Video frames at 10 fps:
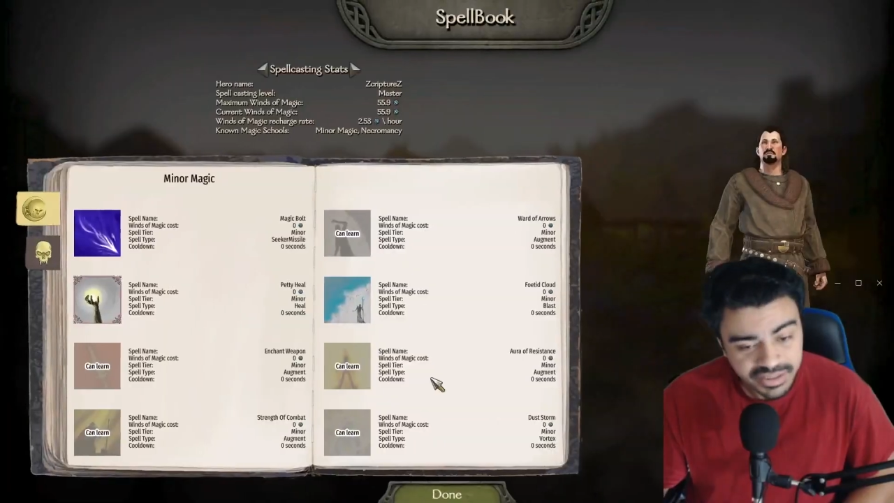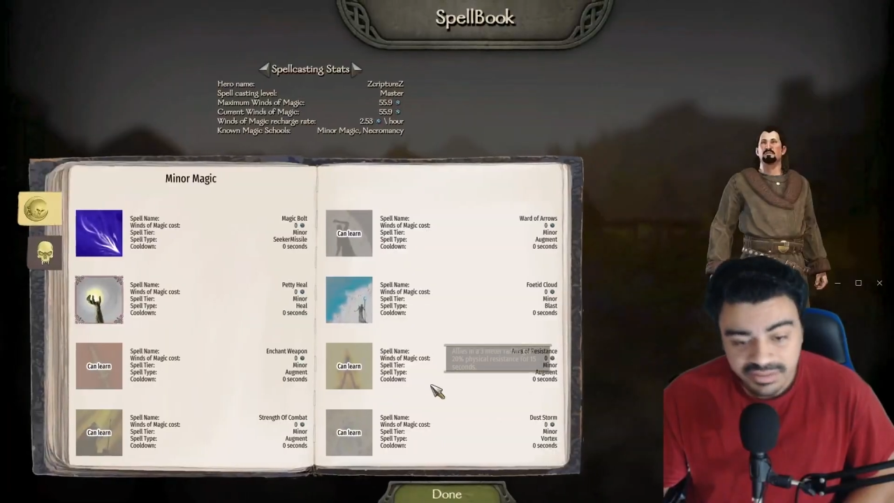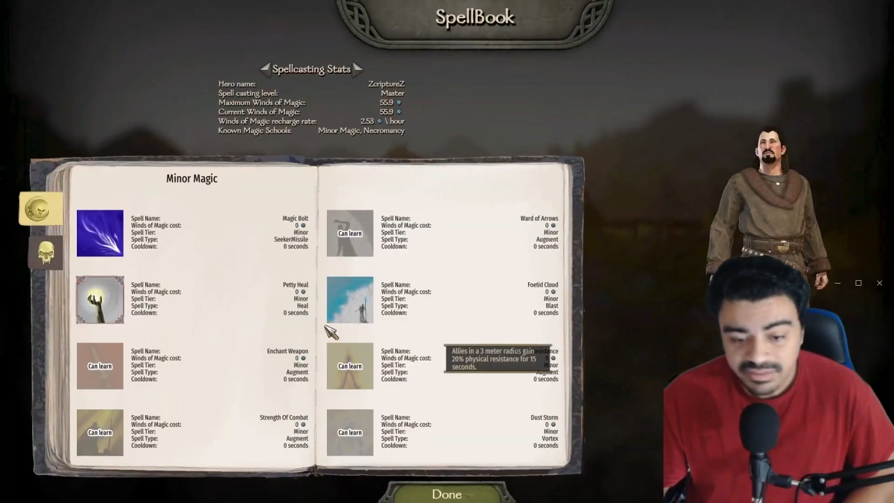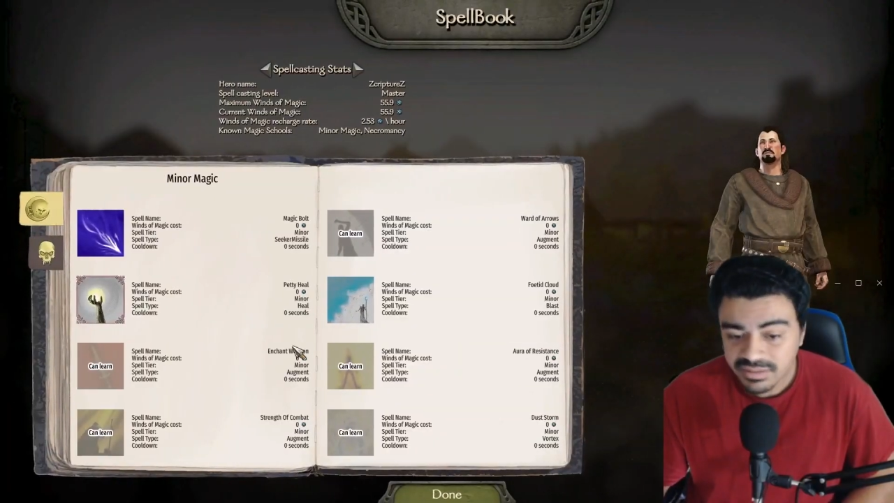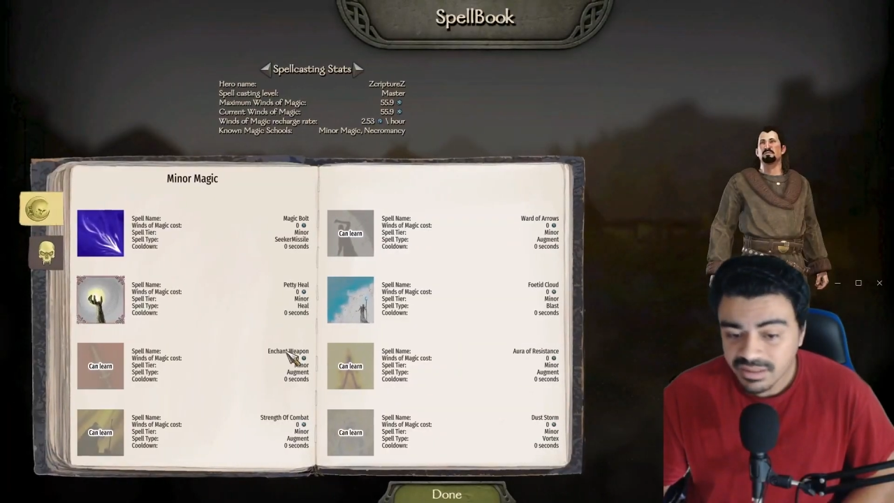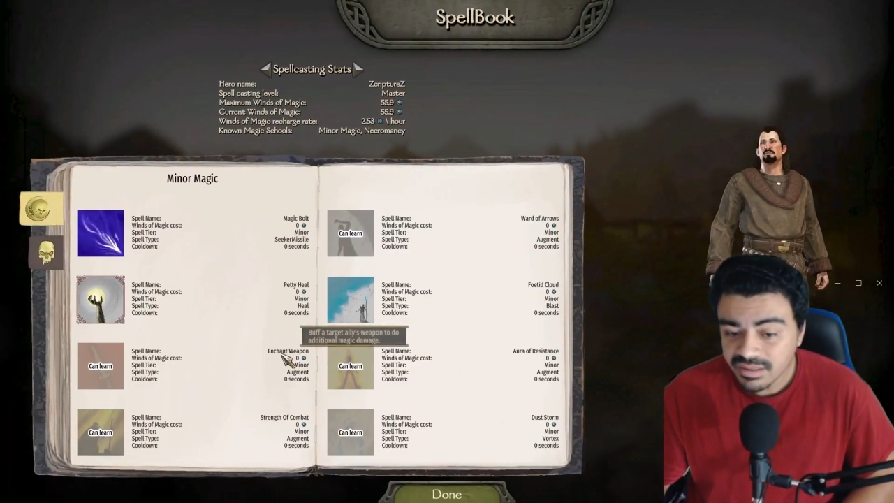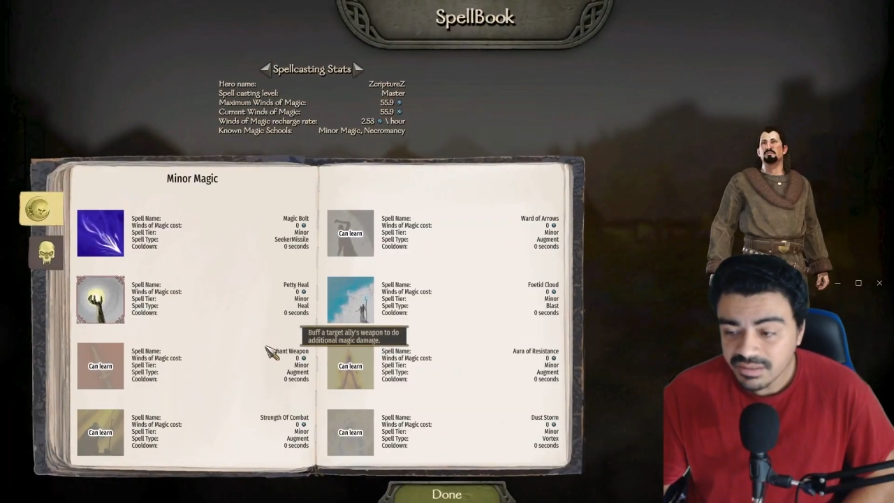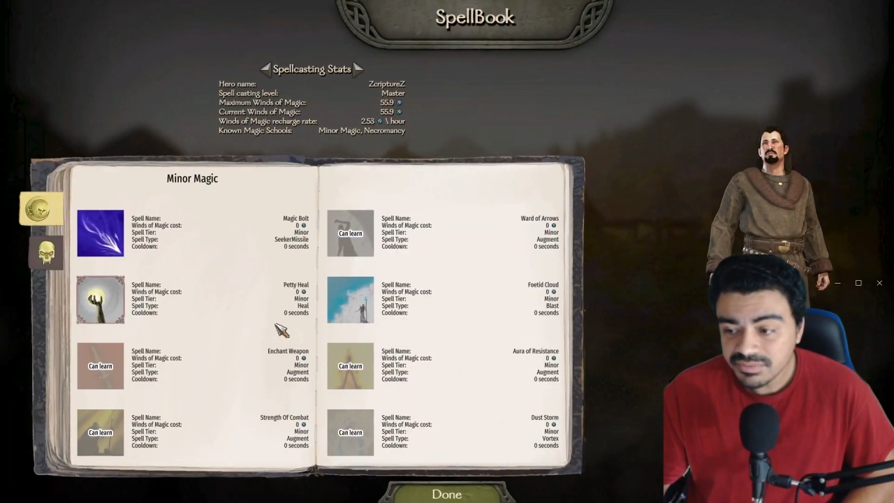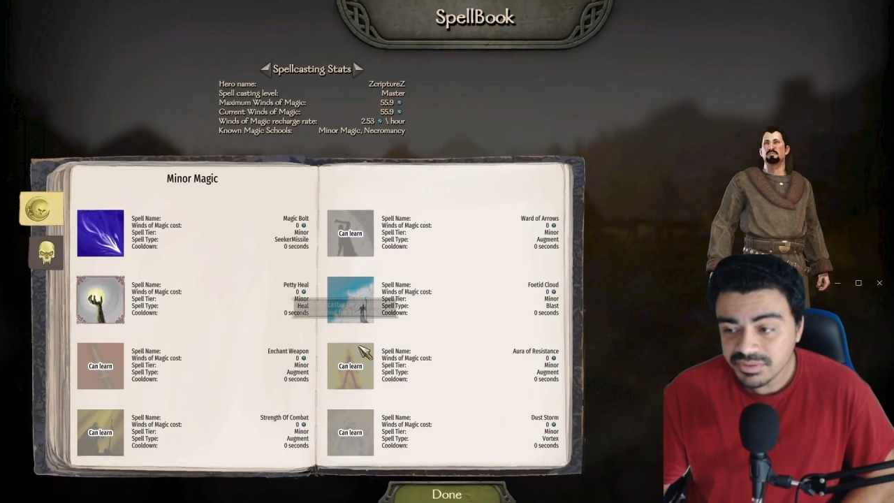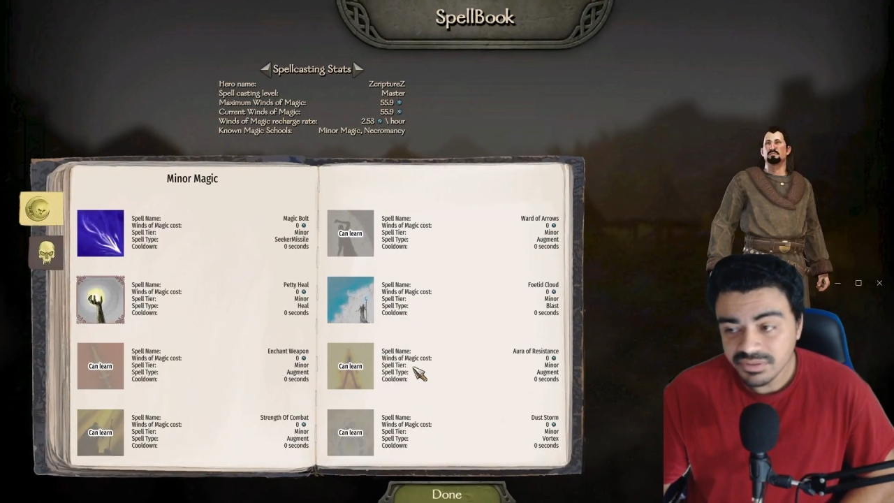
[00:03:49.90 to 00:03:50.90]
and
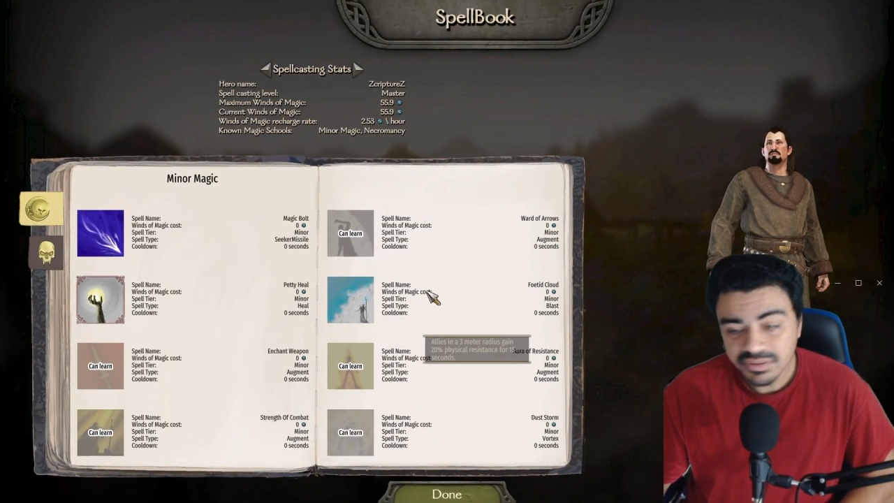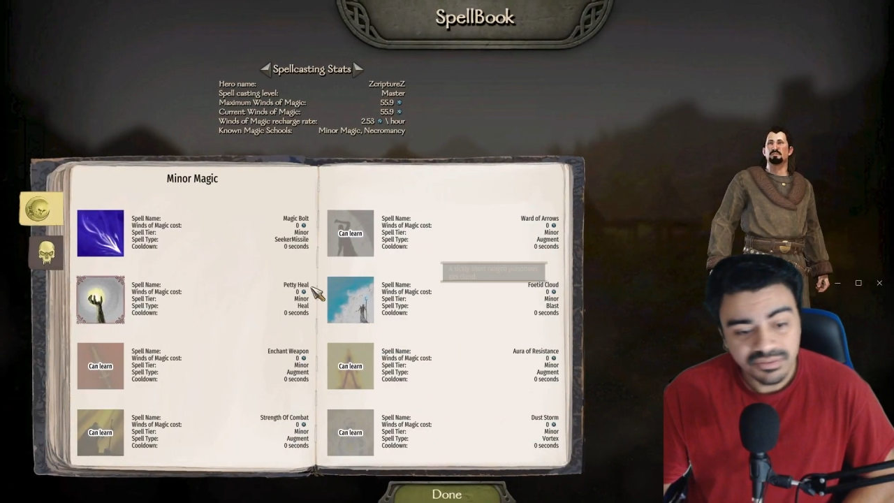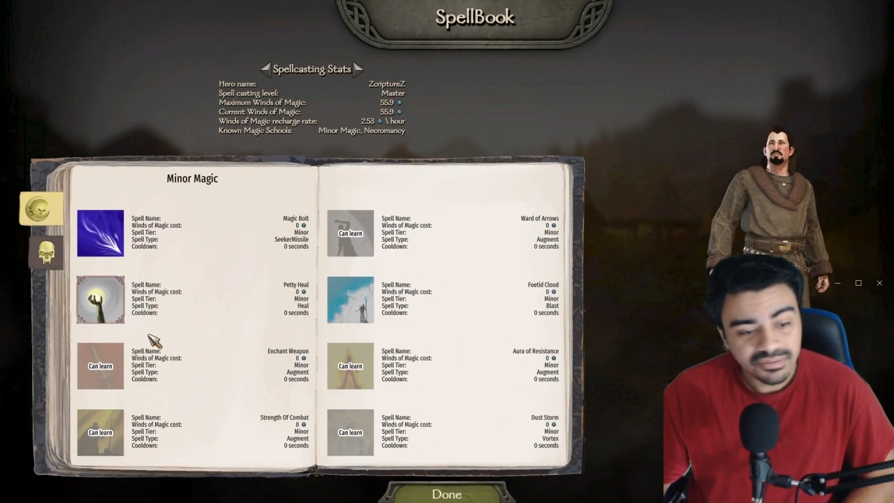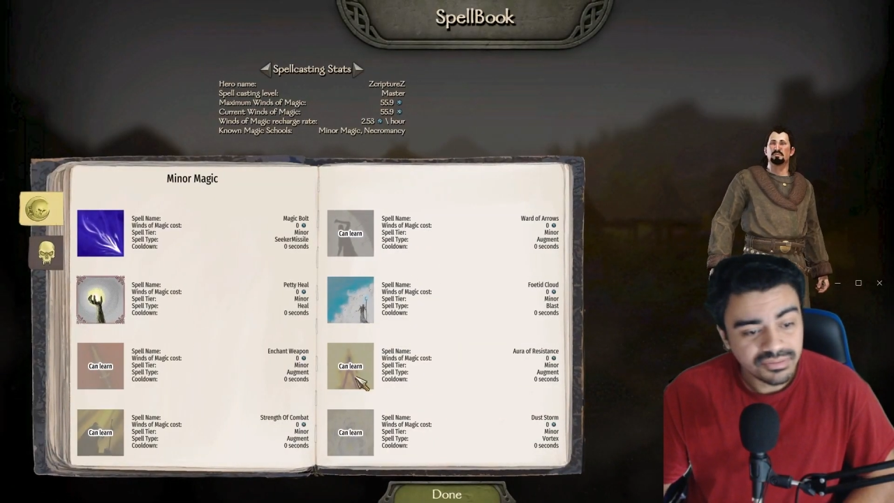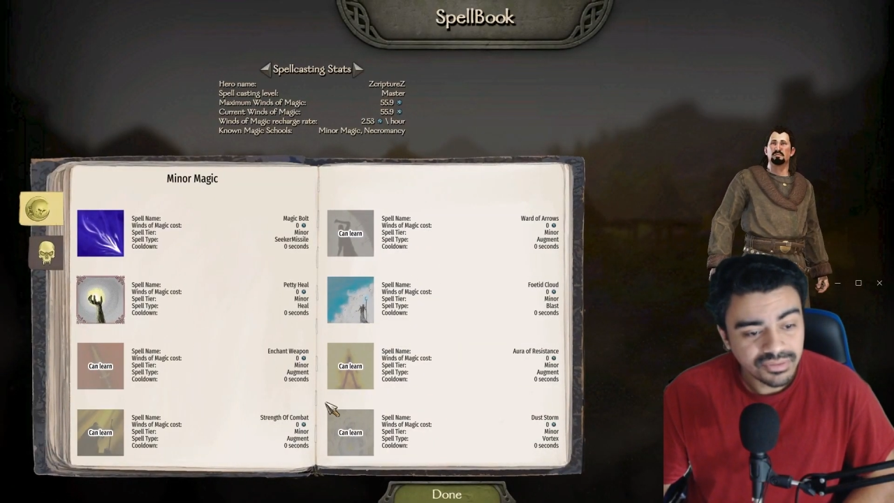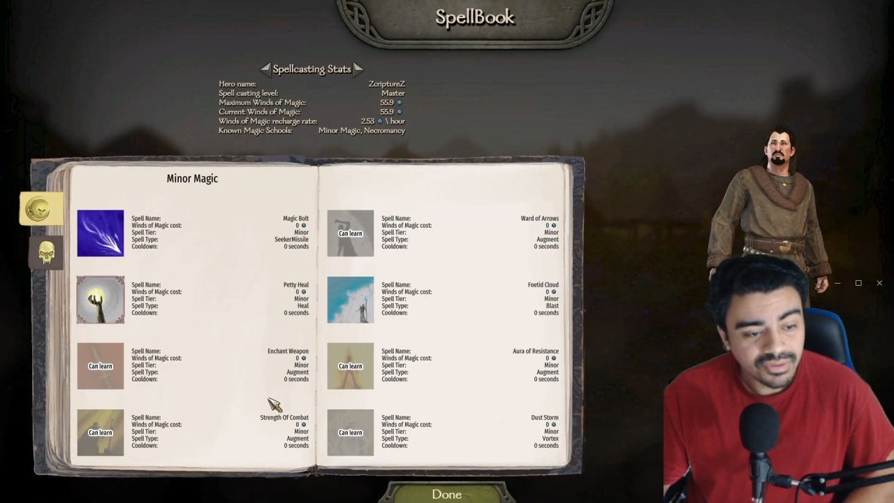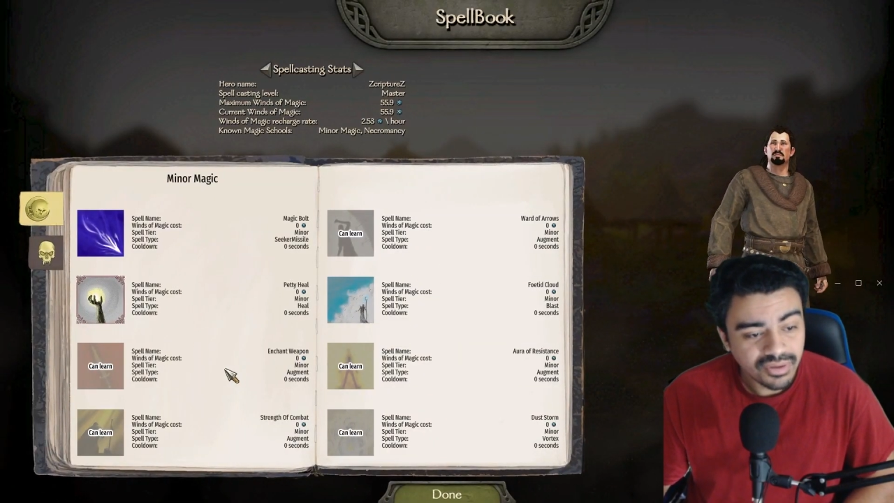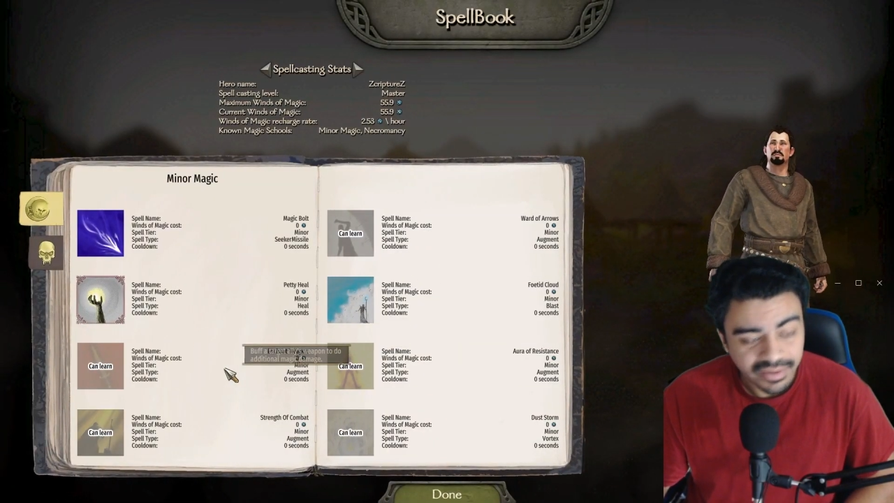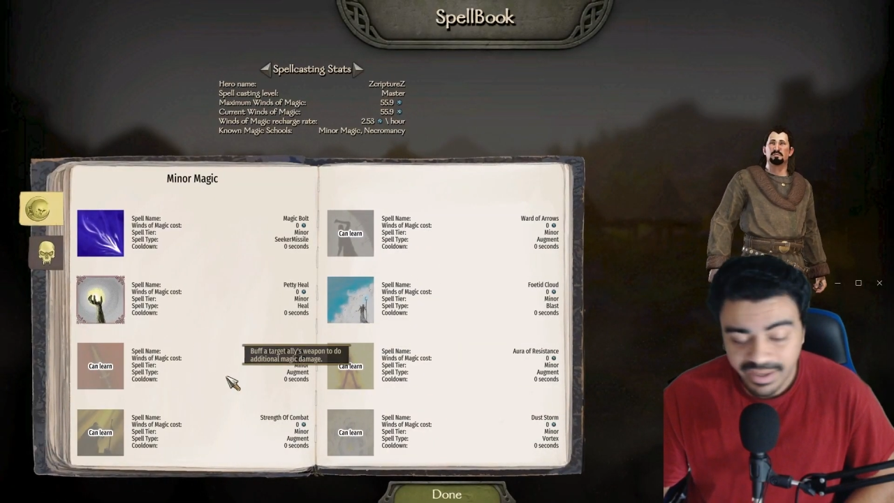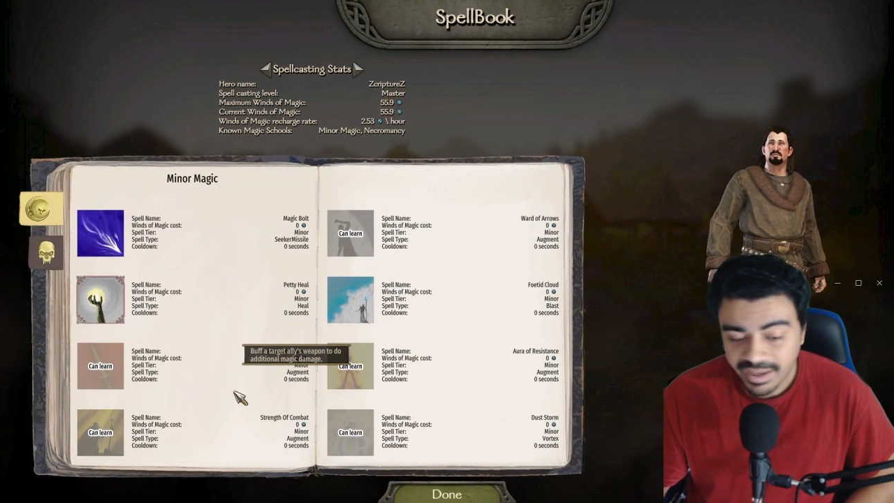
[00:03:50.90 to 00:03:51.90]
stuff, so you can do
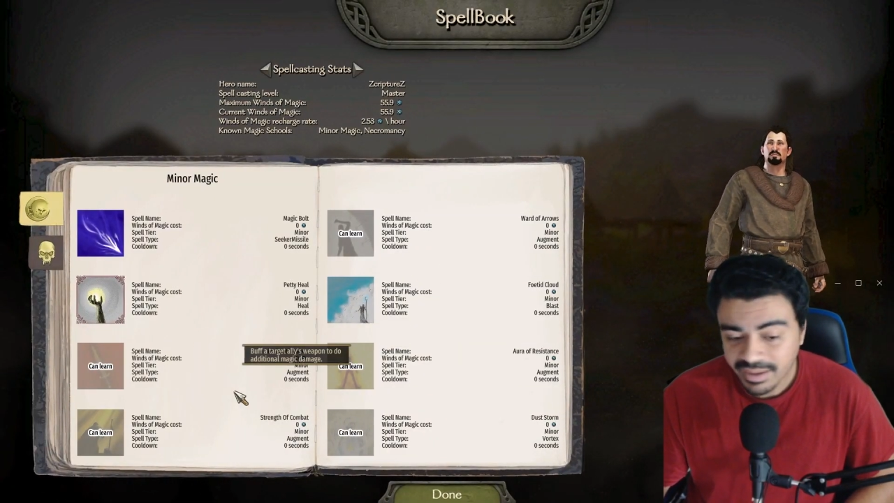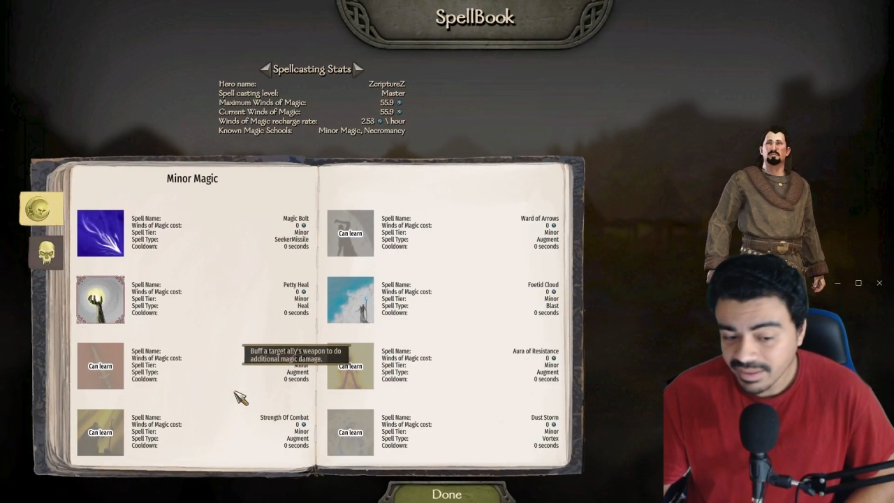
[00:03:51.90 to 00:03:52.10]
all that.